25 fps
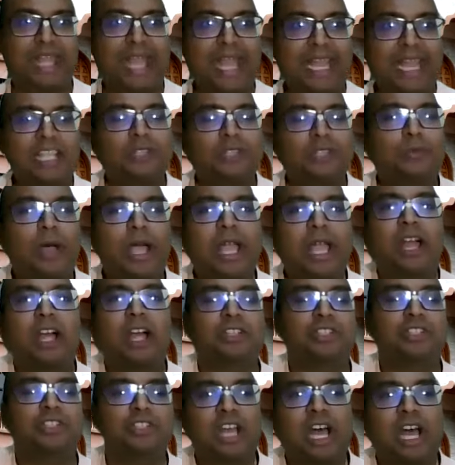That is why
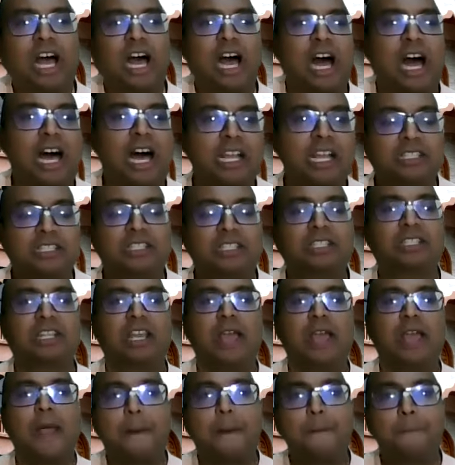Arjuna asked,
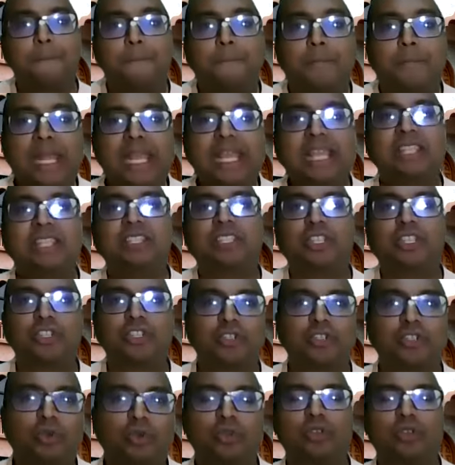please
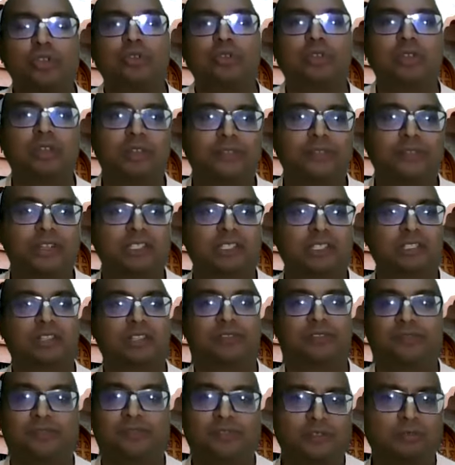show your
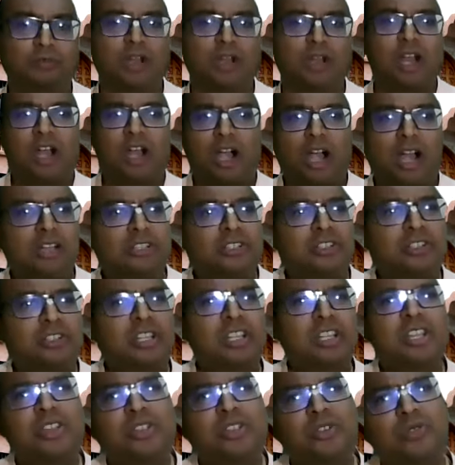universal form.
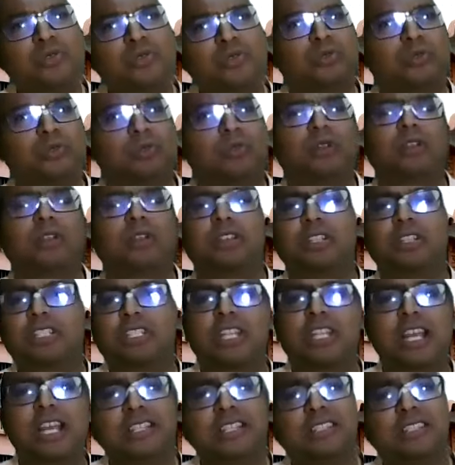Arjuna knew
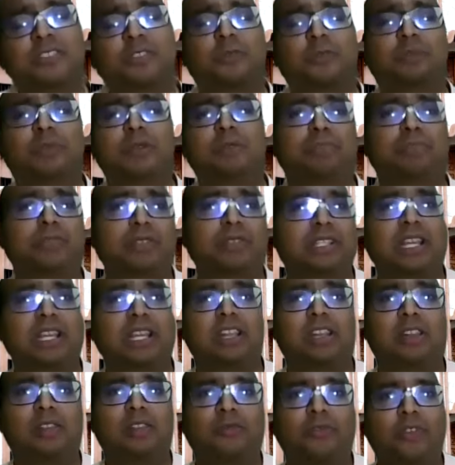Krishna is the Supreme
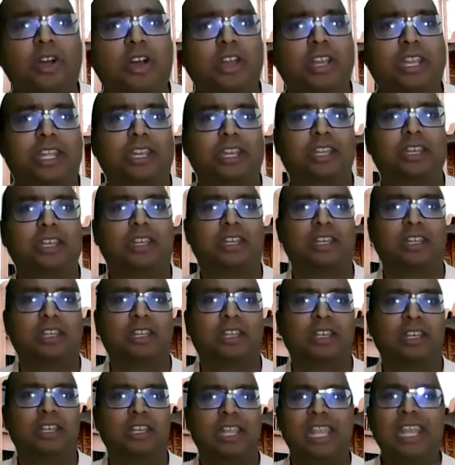Personality of Godhead.
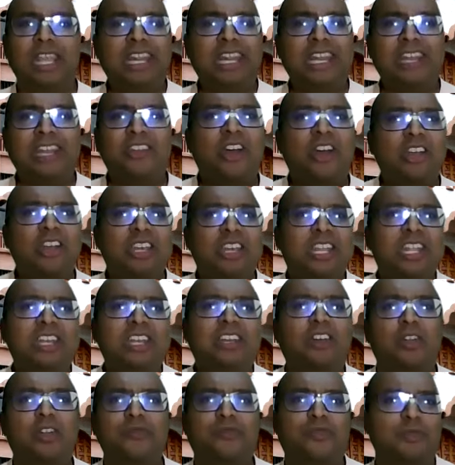He did not
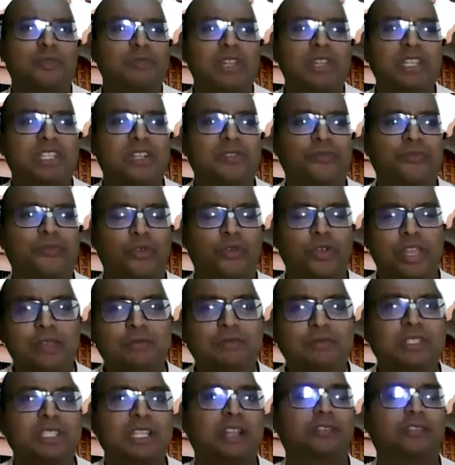need confirmation for
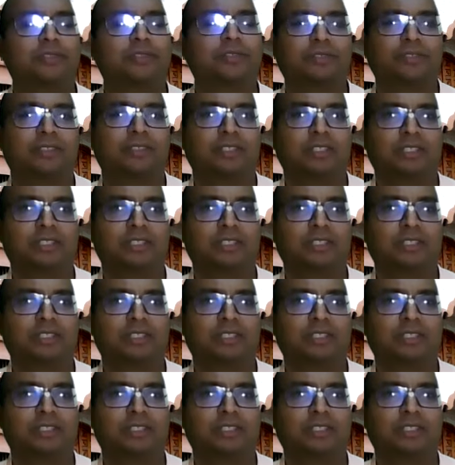himself.